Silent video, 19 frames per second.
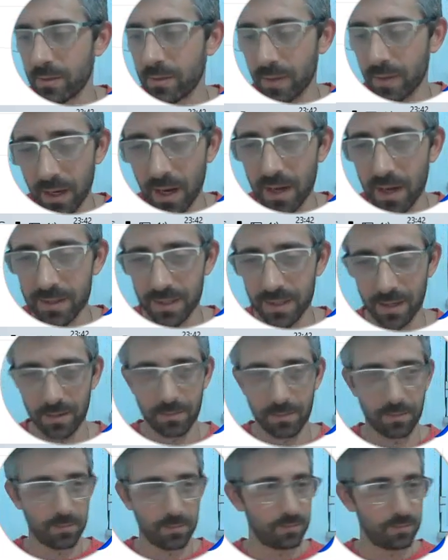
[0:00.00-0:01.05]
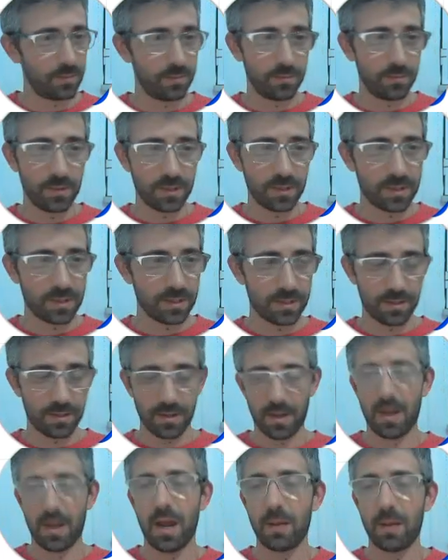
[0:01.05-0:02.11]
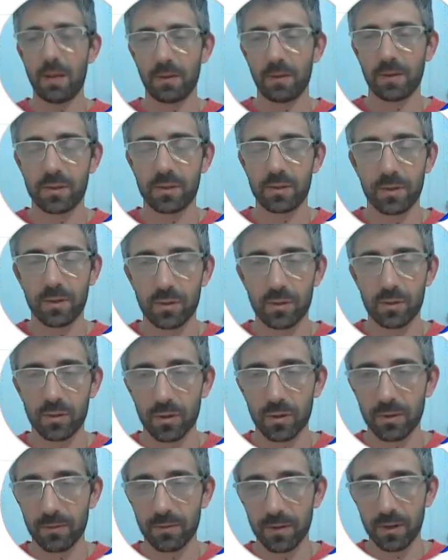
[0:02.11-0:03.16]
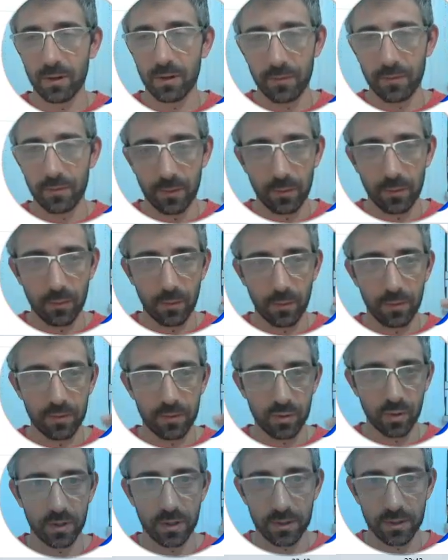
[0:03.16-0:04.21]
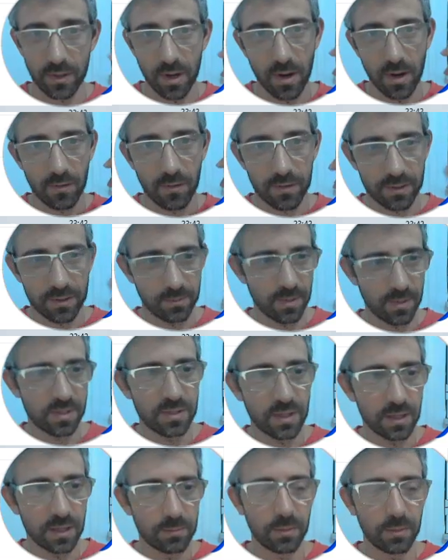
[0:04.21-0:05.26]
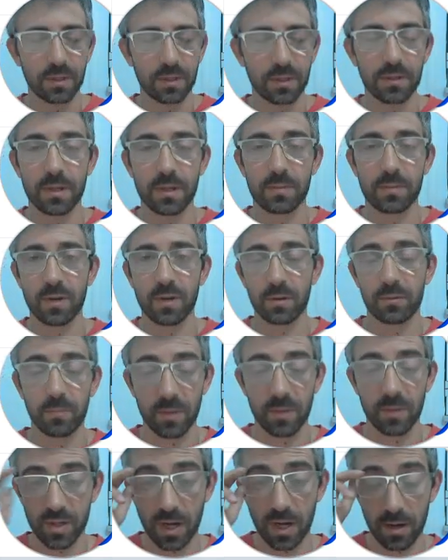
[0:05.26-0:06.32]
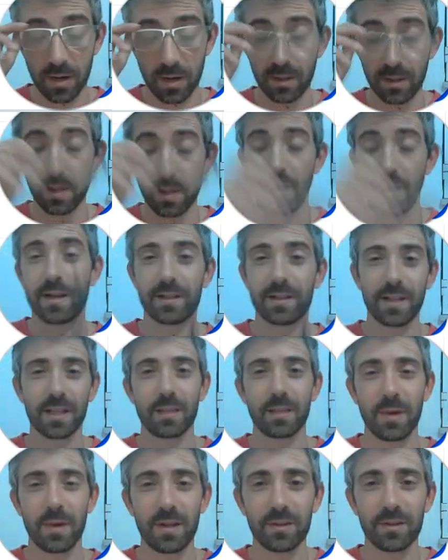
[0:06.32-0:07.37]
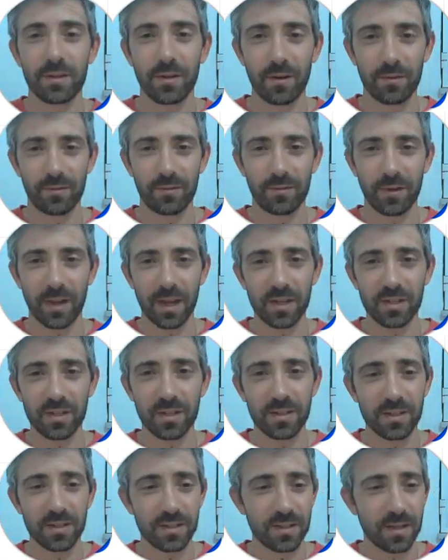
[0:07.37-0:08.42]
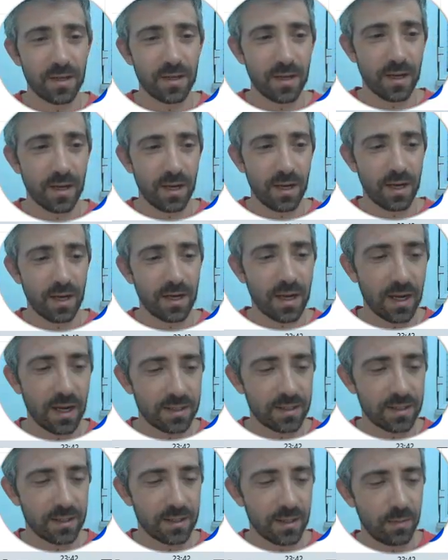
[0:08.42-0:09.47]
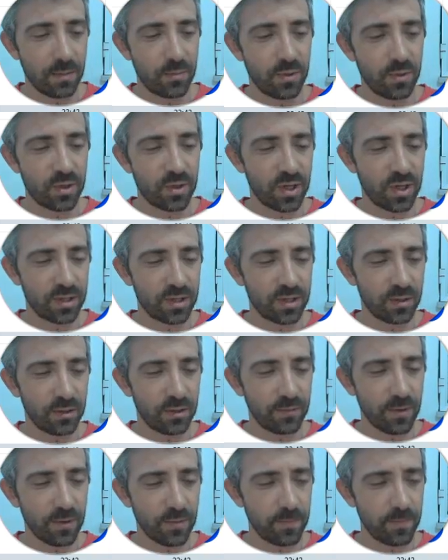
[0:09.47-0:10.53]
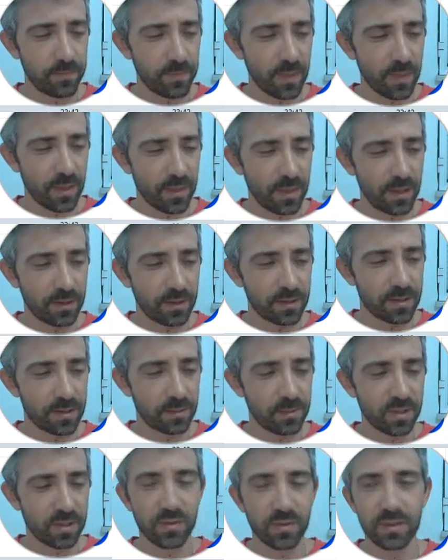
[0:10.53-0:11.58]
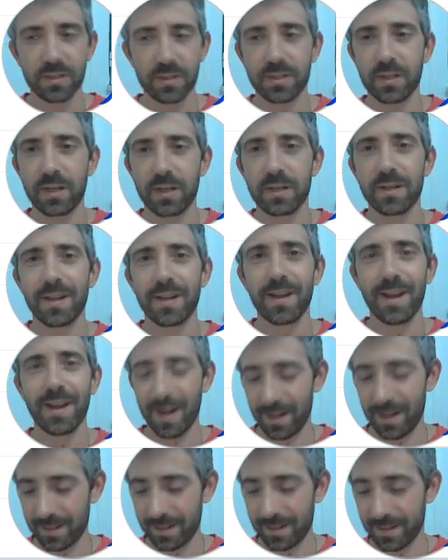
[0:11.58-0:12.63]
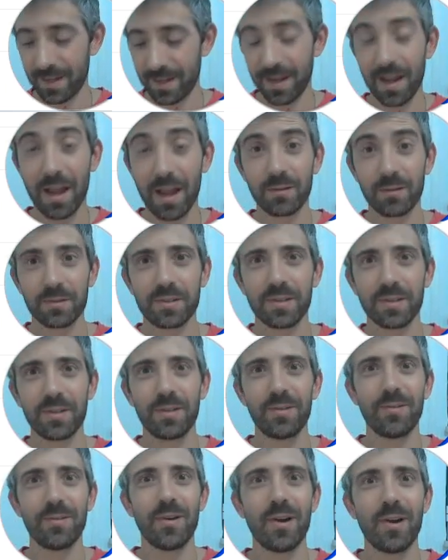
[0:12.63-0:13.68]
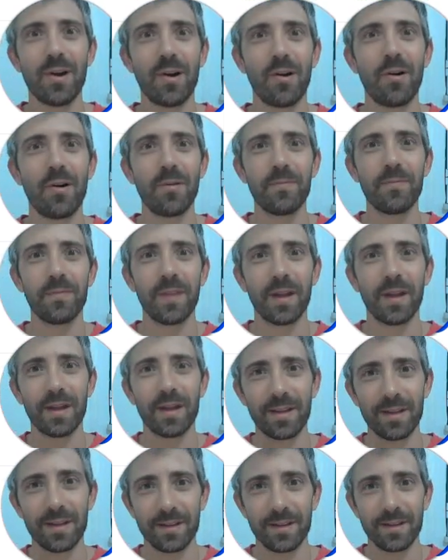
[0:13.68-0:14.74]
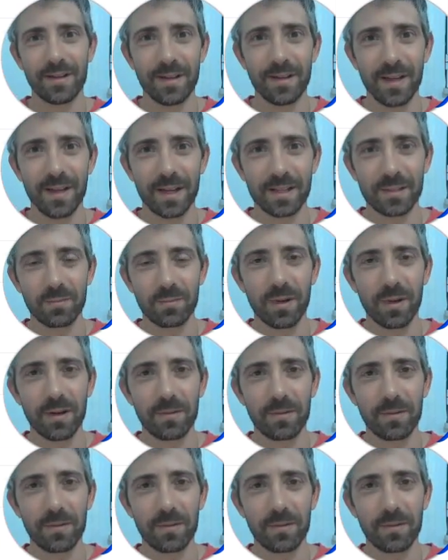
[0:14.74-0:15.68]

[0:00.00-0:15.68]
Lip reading: Okay guys, I believe that you enjoyed the video. If you enjoyed it, smash the like button, subscribe to my channel, click the bell to notifications, and guys, I appreciate all of you. Thank you so much for listening, and I'll see you on the next one.